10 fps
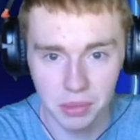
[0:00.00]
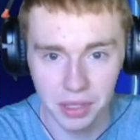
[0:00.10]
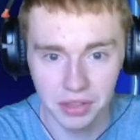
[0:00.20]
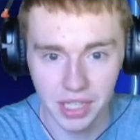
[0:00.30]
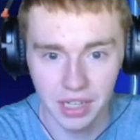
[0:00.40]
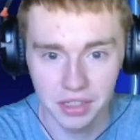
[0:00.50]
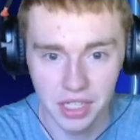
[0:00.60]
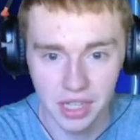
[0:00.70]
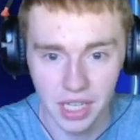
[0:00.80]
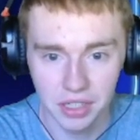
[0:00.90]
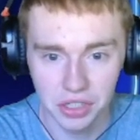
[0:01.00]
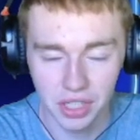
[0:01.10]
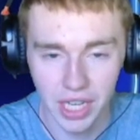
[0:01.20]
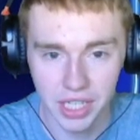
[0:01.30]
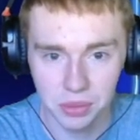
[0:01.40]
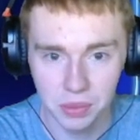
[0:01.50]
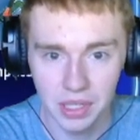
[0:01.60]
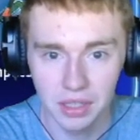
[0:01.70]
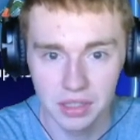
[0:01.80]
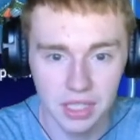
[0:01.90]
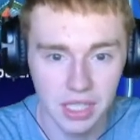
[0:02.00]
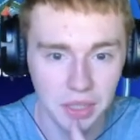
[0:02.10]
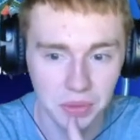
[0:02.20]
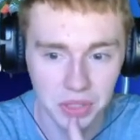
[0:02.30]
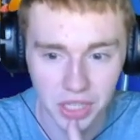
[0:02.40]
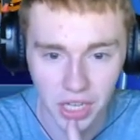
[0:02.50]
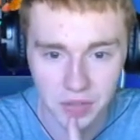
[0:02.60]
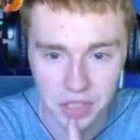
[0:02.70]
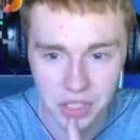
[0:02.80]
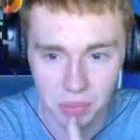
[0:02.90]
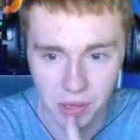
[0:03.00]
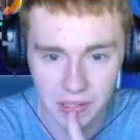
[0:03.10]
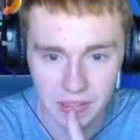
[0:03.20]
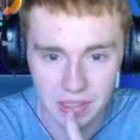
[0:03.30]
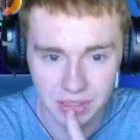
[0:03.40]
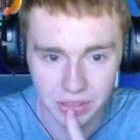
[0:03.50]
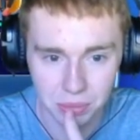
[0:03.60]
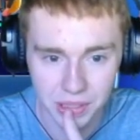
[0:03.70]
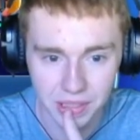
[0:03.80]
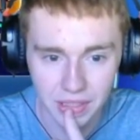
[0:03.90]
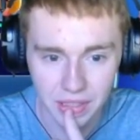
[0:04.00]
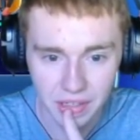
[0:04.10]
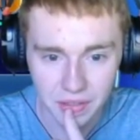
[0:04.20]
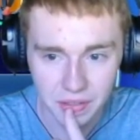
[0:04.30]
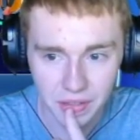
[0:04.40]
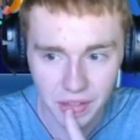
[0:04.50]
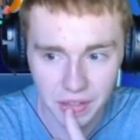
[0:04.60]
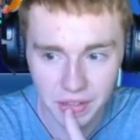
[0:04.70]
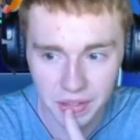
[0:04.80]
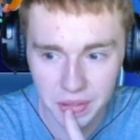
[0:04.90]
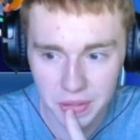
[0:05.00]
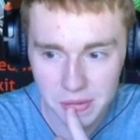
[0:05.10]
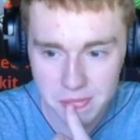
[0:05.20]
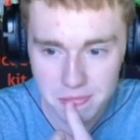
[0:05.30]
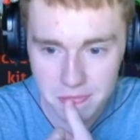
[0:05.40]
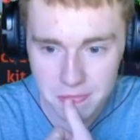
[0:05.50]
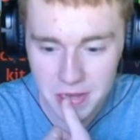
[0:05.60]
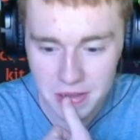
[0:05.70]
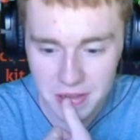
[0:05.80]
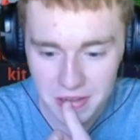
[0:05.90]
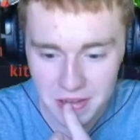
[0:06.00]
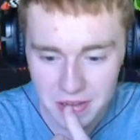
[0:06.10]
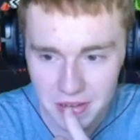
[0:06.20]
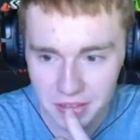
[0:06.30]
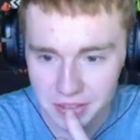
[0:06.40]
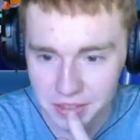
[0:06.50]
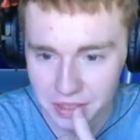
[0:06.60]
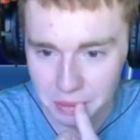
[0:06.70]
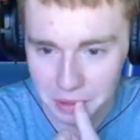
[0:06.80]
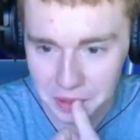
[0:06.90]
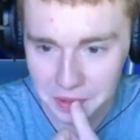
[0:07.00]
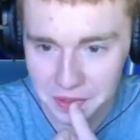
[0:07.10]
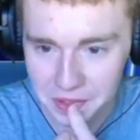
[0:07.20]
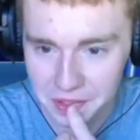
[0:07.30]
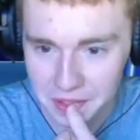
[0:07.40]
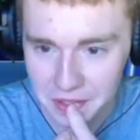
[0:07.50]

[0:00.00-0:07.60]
about that. Did that just last week. Today we're just kind of expanding this a little bit. Um. Oh my goodness.